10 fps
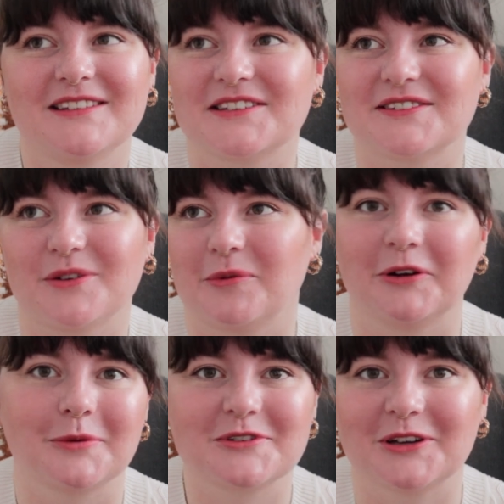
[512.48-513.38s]
just from an
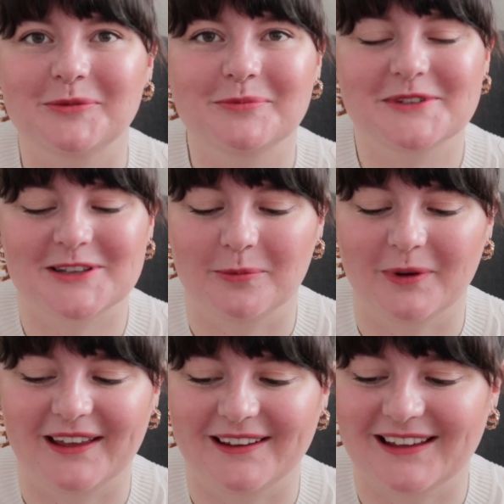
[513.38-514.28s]
op shop
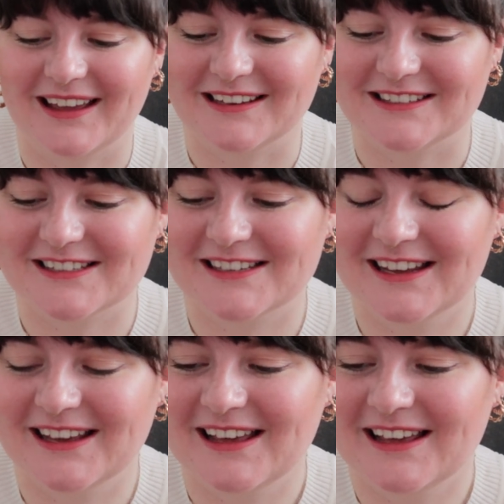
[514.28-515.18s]
somewhere and
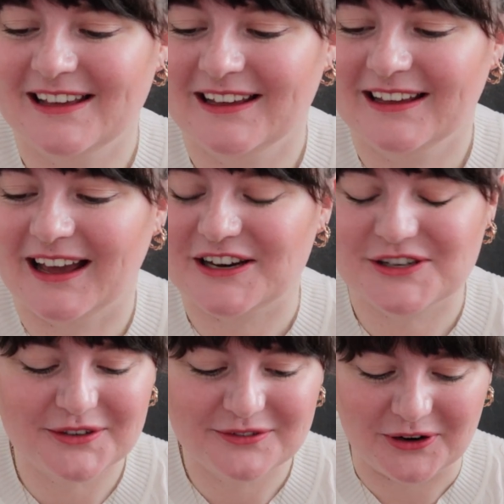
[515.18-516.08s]
I
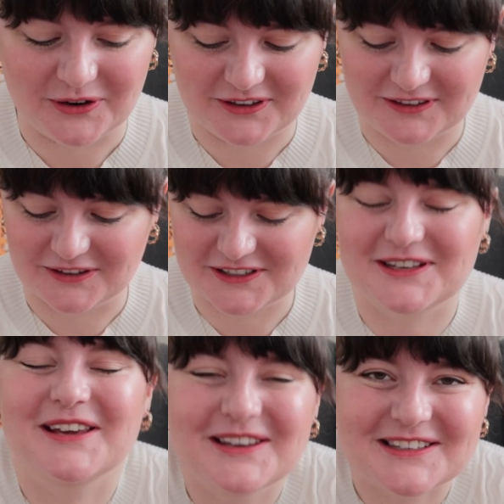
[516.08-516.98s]
should have known not to
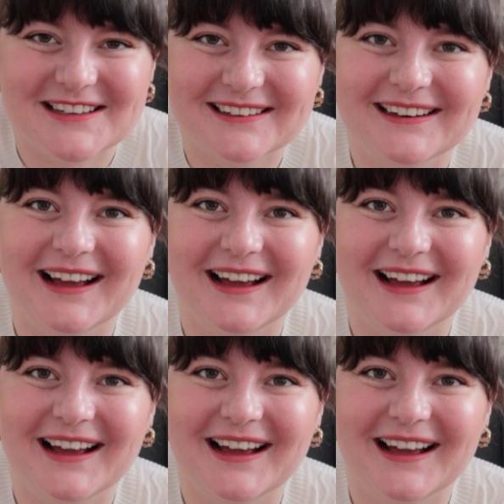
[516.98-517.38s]
use it.